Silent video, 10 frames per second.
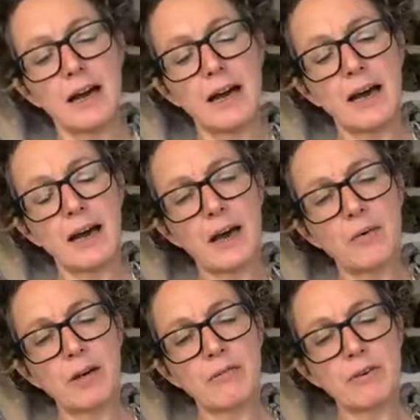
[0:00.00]

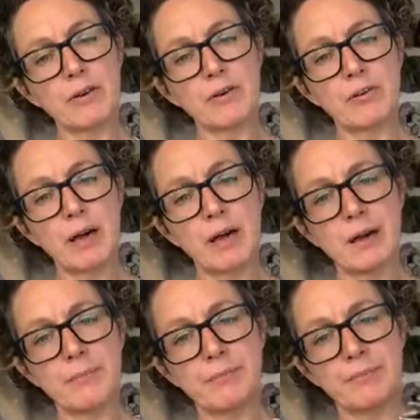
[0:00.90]
However,
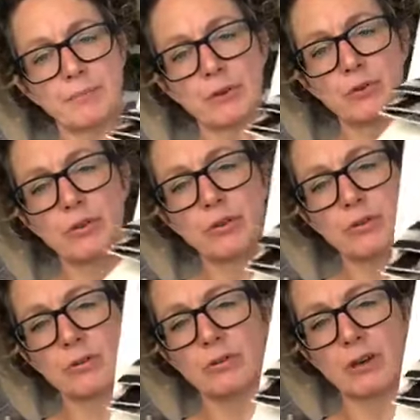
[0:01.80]
you
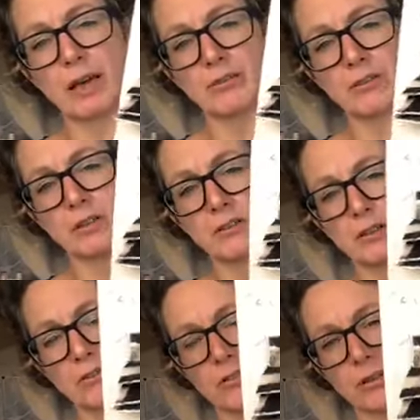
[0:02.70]
couldn't actually
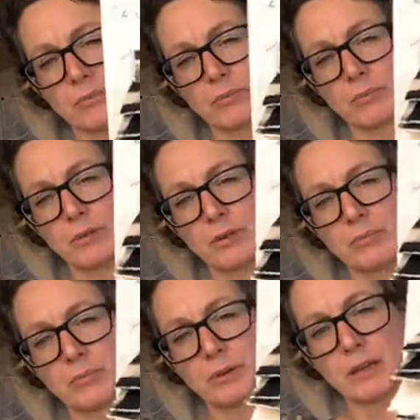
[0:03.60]
touch them,
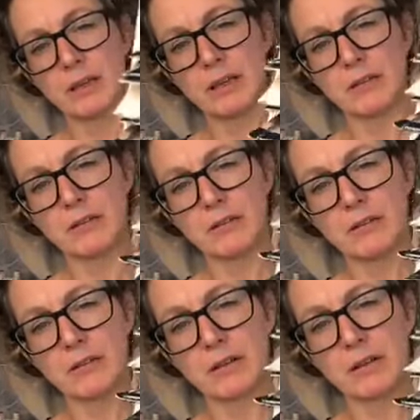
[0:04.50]
but
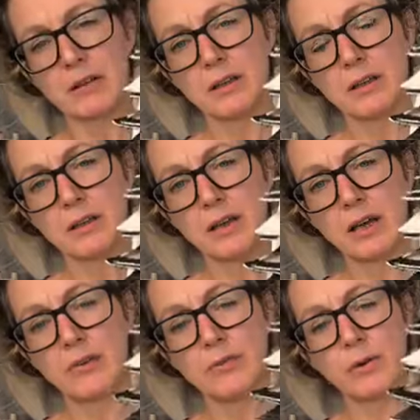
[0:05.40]
these
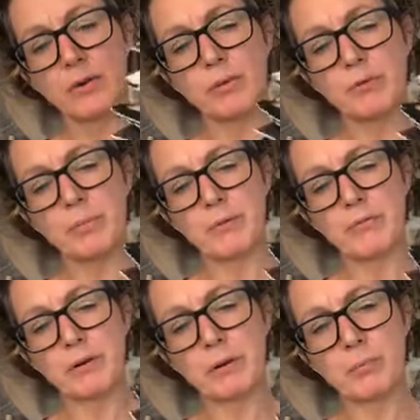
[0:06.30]
have always been
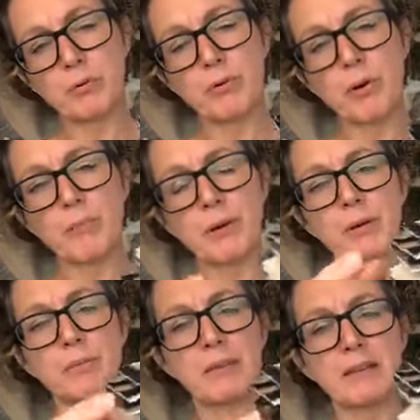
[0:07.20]
very
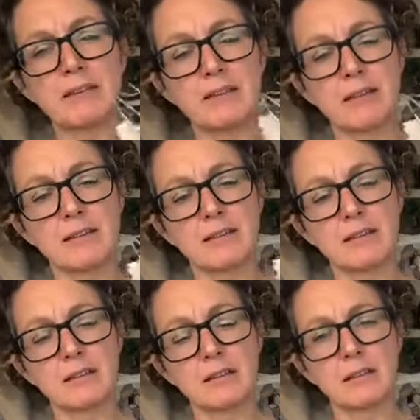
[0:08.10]
prominent pieces
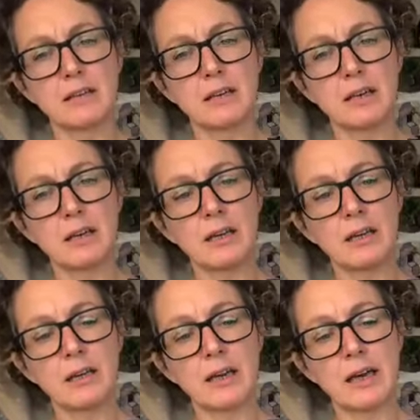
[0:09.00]

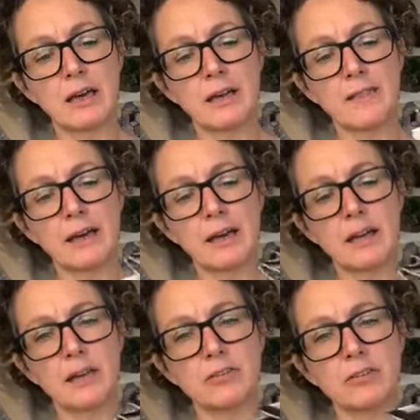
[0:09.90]
in that
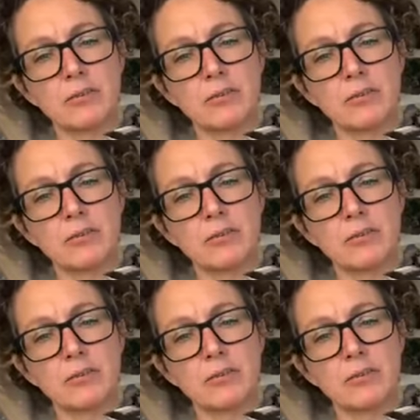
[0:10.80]
collection